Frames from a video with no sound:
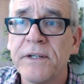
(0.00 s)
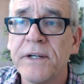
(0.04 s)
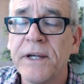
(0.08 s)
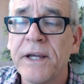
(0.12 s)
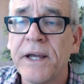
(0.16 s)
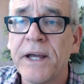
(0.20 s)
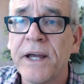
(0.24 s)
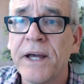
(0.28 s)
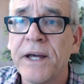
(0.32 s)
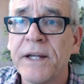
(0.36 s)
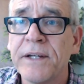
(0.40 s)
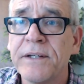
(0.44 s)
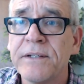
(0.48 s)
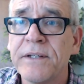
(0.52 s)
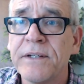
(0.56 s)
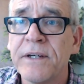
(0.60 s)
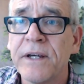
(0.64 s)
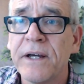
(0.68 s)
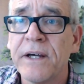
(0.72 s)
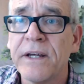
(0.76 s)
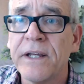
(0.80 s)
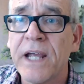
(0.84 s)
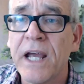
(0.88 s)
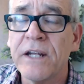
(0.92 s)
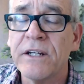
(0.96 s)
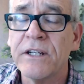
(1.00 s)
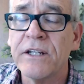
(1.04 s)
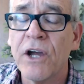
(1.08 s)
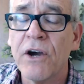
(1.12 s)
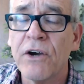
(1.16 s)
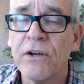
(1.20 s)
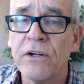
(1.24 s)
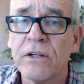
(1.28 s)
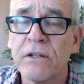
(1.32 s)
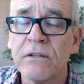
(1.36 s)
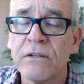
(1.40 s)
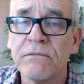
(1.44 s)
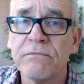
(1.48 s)
and uh, he had to go
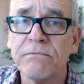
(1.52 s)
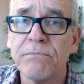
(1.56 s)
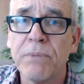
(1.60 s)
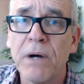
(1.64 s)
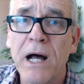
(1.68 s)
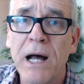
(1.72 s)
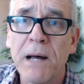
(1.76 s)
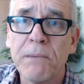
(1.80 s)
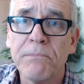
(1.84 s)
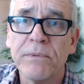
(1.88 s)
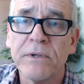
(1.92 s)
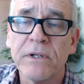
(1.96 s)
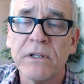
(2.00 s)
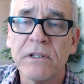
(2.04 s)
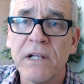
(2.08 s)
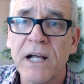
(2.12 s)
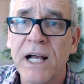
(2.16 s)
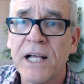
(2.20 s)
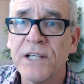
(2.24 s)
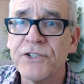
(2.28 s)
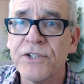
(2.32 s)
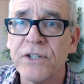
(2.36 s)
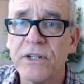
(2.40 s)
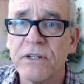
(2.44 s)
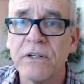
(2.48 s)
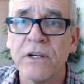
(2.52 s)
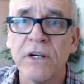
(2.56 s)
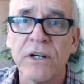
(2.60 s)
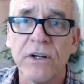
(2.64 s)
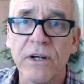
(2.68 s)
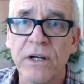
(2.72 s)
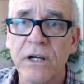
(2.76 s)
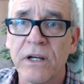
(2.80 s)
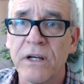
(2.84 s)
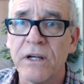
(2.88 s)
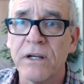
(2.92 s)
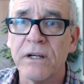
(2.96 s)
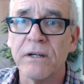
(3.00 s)
to pop and classic uh,
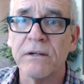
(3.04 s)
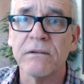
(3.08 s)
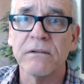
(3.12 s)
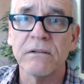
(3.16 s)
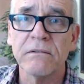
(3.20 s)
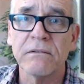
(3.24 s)
uh,